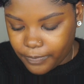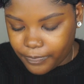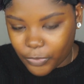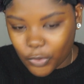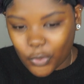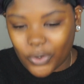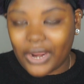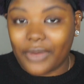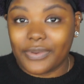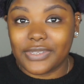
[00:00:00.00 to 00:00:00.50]

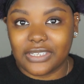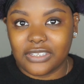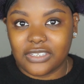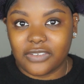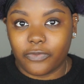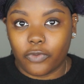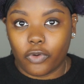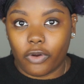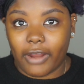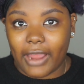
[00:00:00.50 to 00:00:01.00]
when I was in
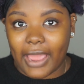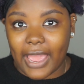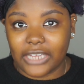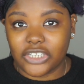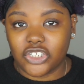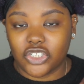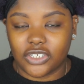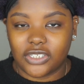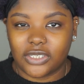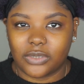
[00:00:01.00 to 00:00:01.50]
Sephora, I
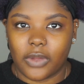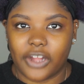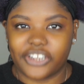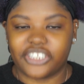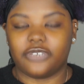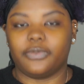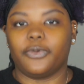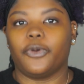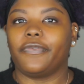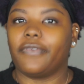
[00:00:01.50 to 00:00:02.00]
actually
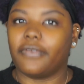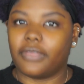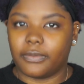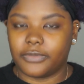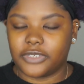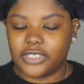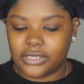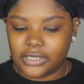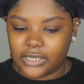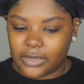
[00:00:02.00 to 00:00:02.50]
swatched both of them
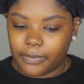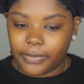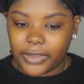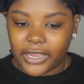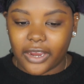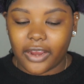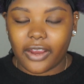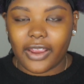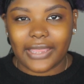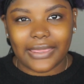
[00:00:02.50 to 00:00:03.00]
to
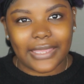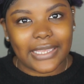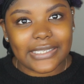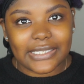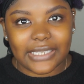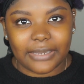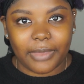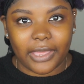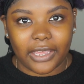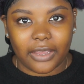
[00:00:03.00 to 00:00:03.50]
compare, and they
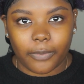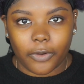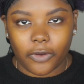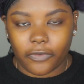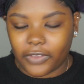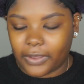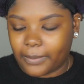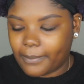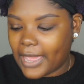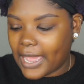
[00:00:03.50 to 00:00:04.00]
seemed like a
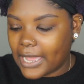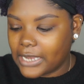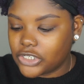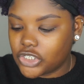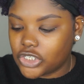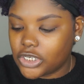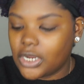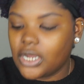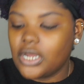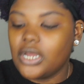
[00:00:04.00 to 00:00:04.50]
perfect
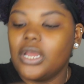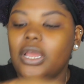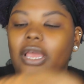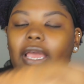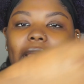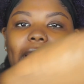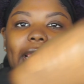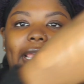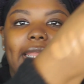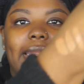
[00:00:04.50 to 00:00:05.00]
match.
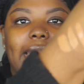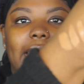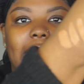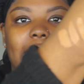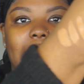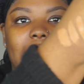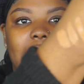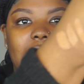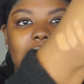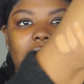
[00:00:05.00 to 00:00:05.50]
And then
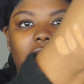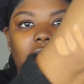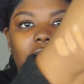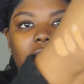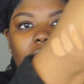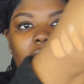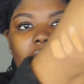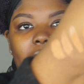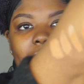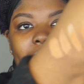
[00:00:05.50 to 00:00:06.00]

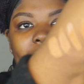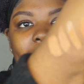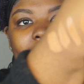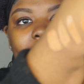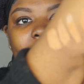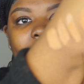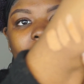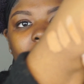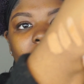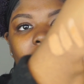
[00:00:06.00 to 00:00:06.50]
here I
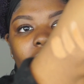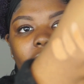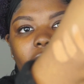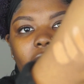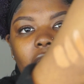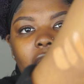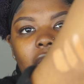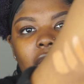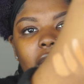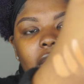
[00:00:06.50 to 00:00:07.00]
have
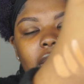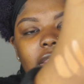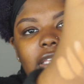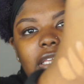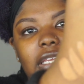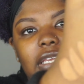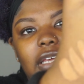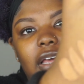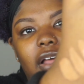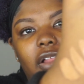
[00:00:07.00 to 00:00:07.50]

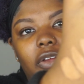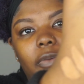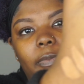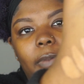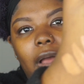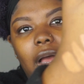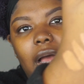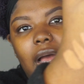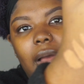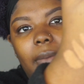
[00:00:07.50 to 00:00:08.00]
the
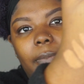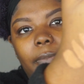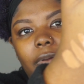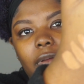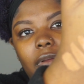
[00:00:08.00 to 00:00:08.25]
ColourPop